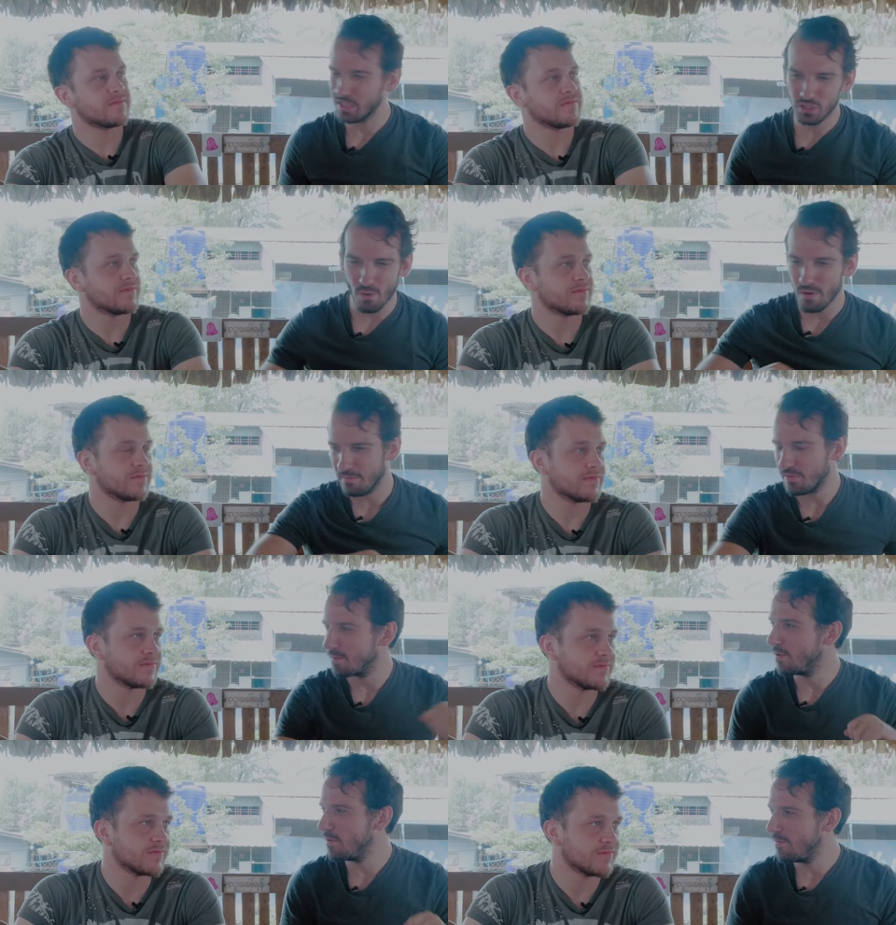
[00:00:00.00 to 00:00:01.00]
Speaker 1: like showing off their
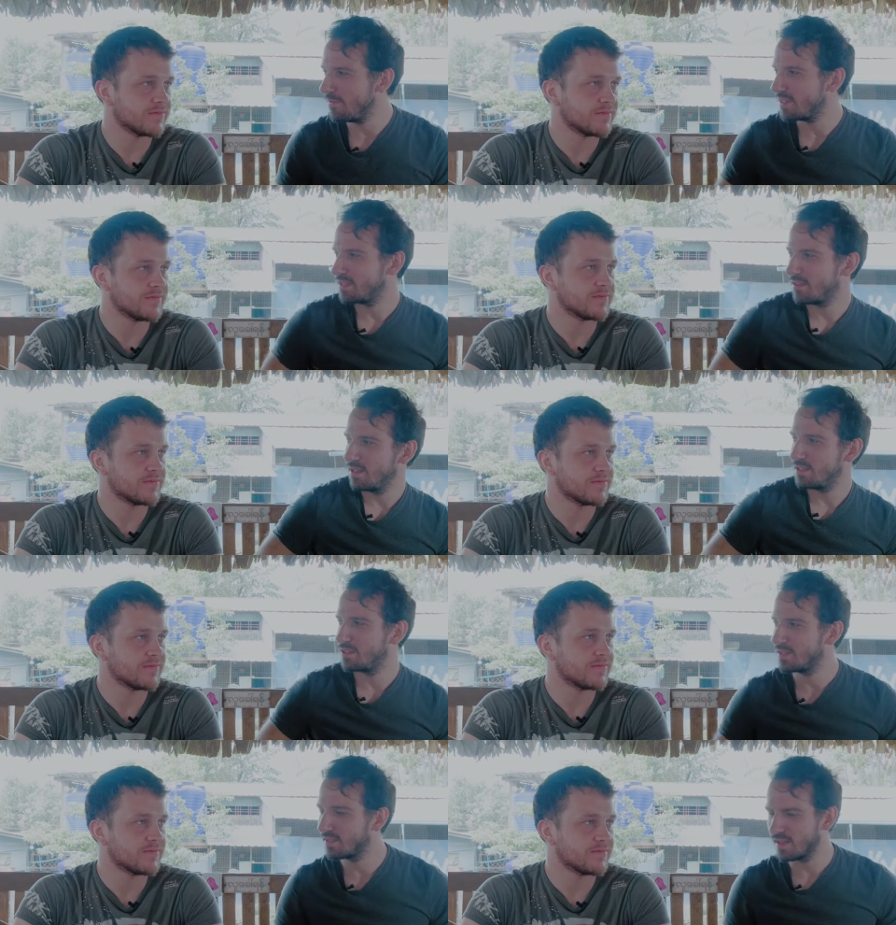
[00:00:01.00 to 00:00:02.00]
moves, it's,
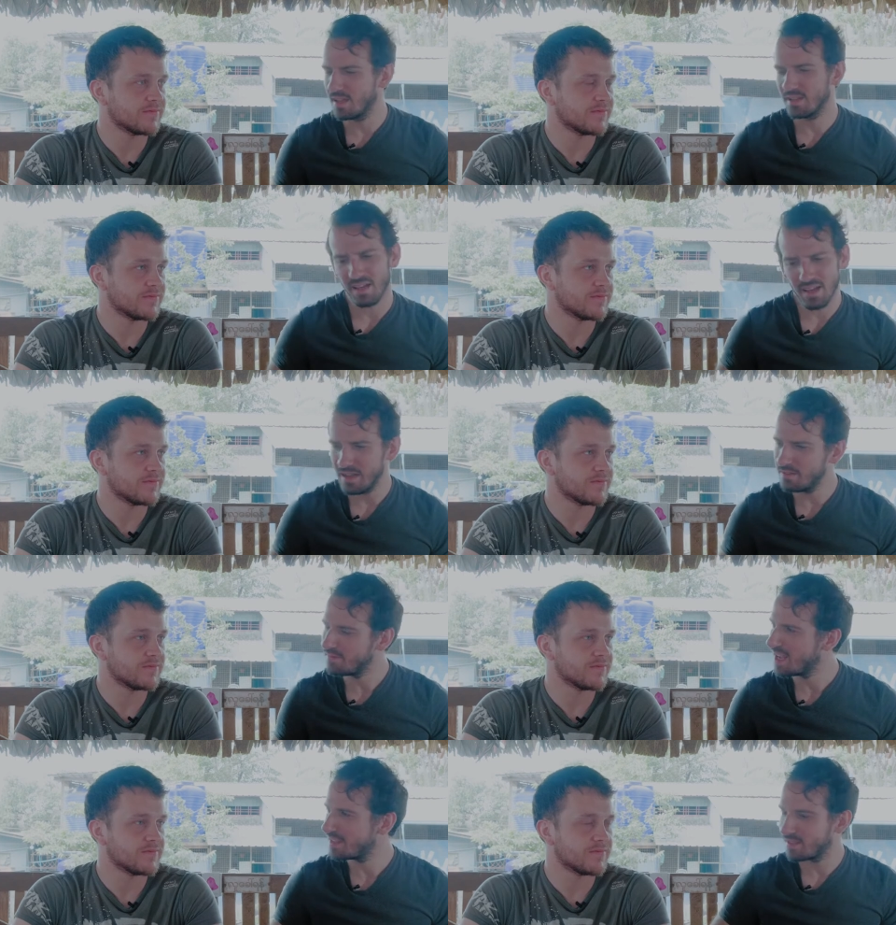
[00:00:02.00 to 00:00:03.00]
it's just a, a kind of
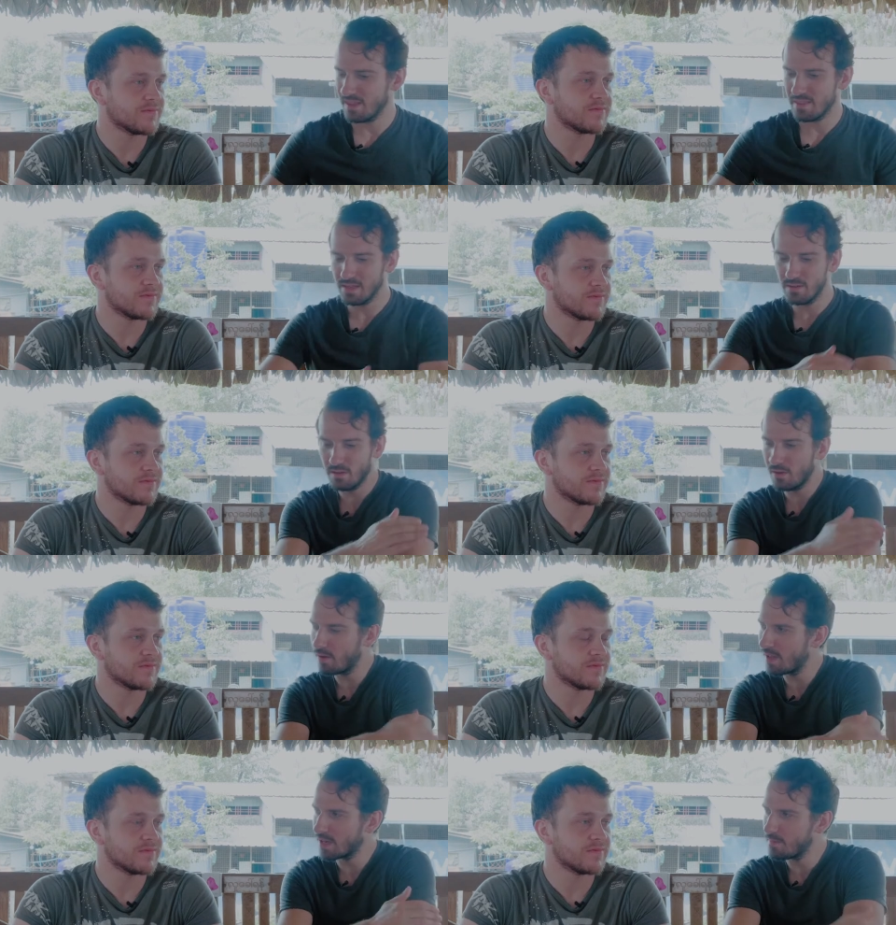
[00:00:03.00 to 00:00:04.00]
dance, and then they do the
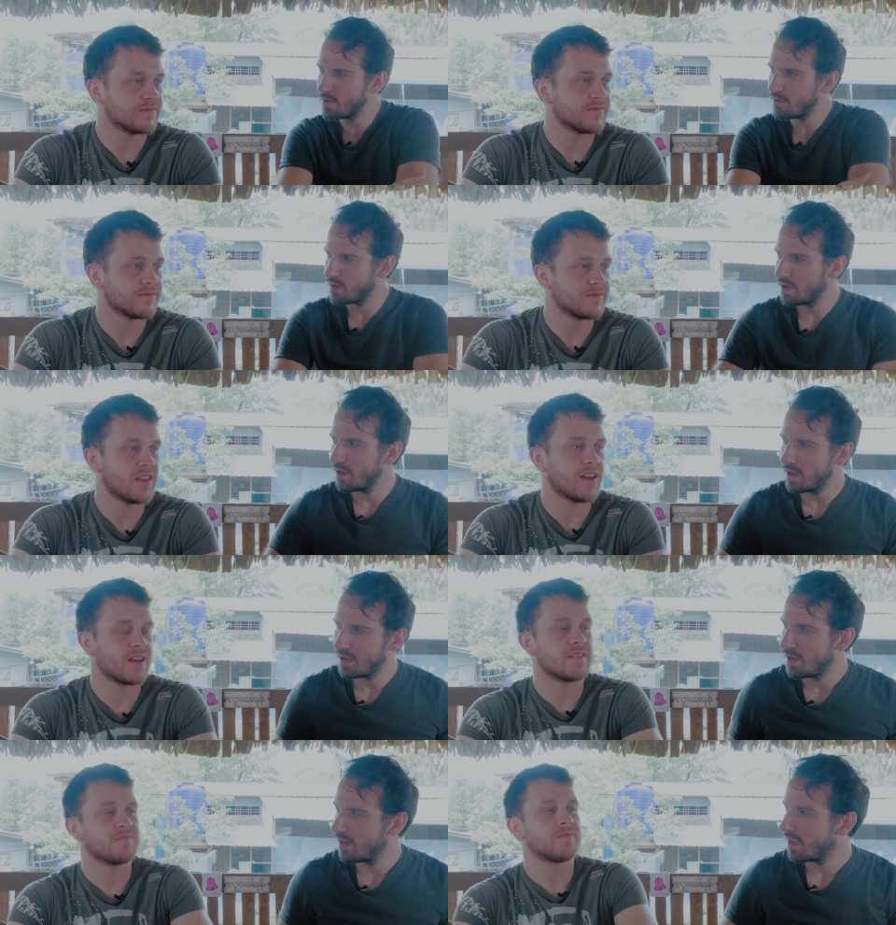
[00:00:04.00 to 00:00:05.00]
little leka moon
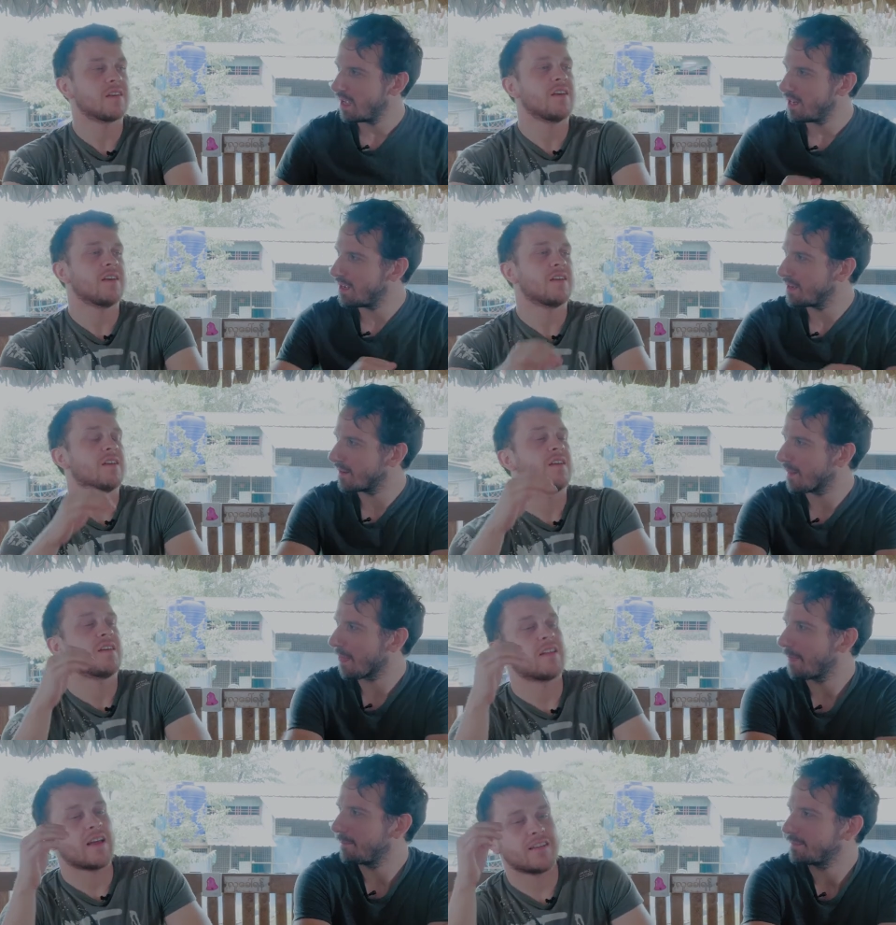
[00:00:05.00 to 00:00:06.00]
yeah. in it.
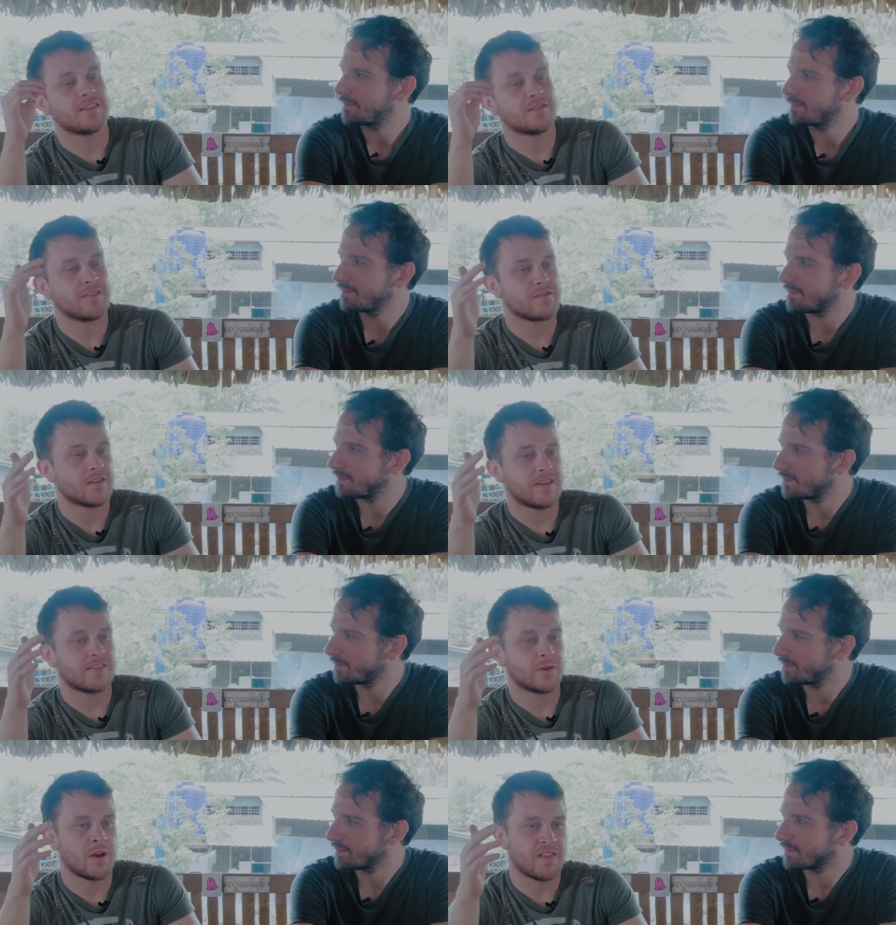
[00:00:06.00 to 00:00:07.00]
Speaker 2: They had the referees
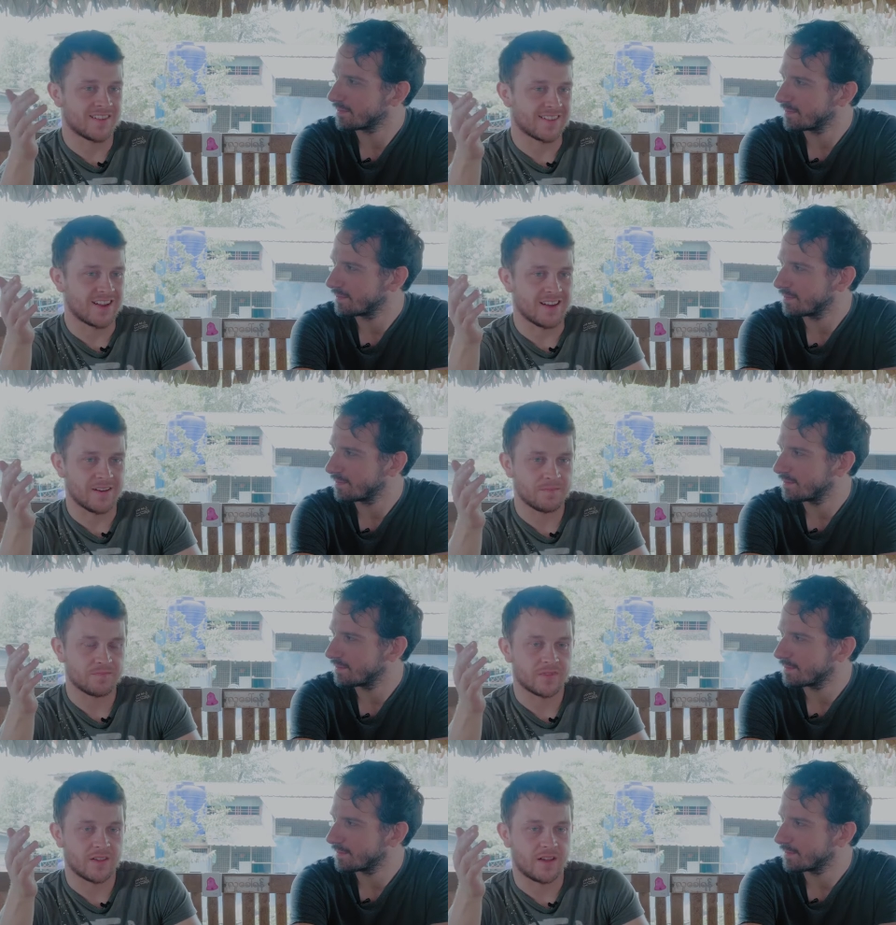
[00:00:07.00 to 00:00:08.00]
do it at the start,
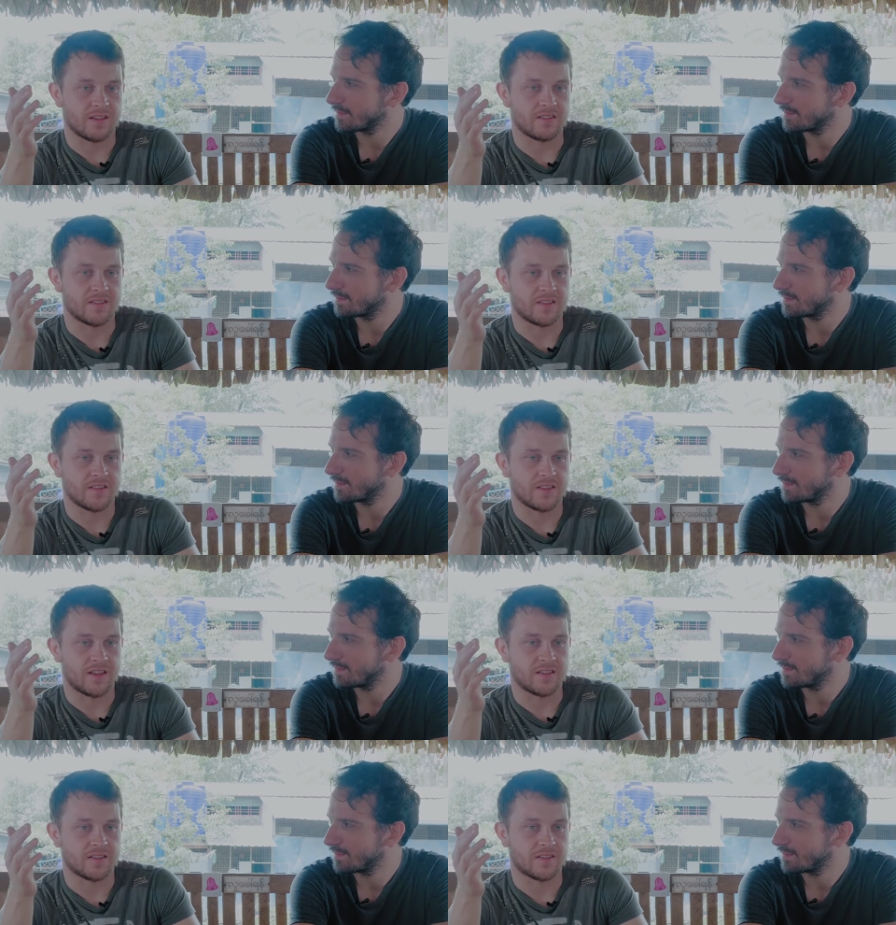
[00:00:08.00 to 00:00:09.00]
and
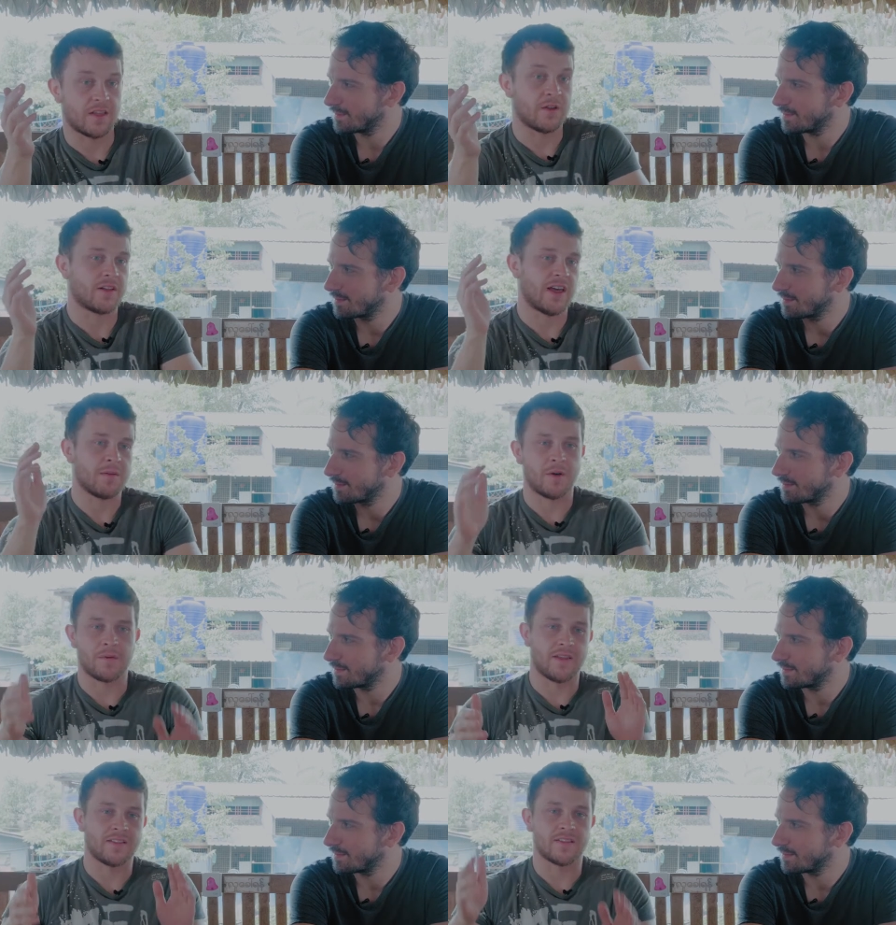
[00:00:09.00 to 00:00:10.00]
they so they all came
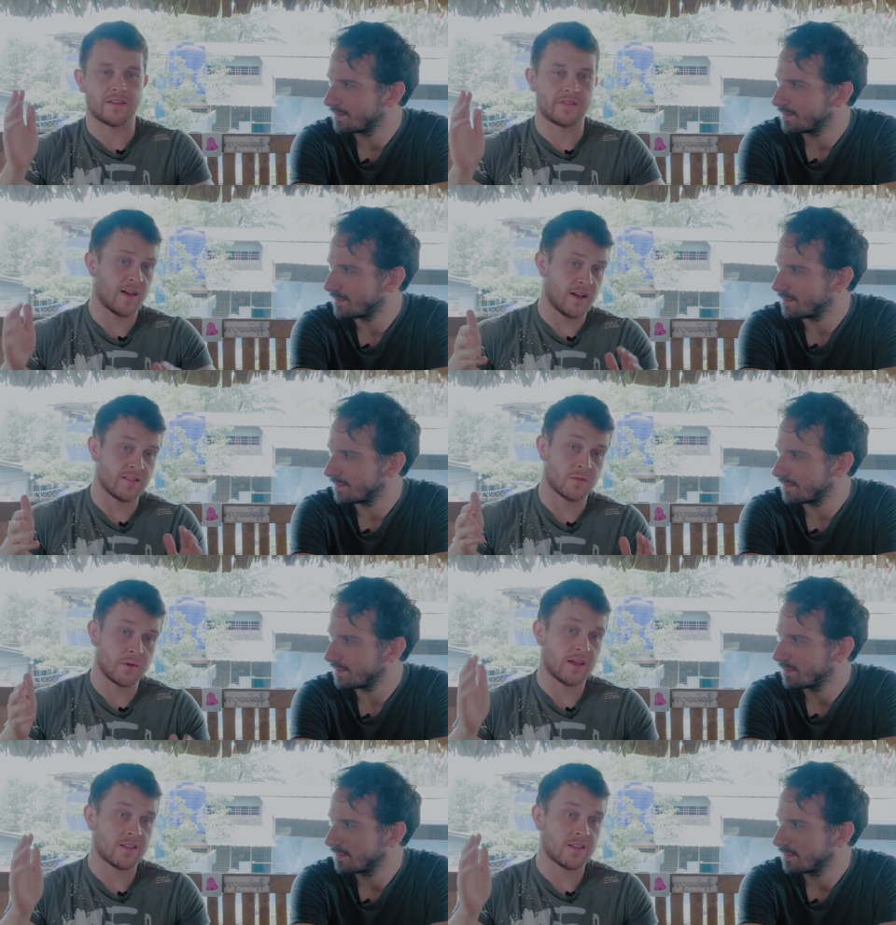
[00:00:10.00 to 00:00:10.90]
up and they did this dance, and we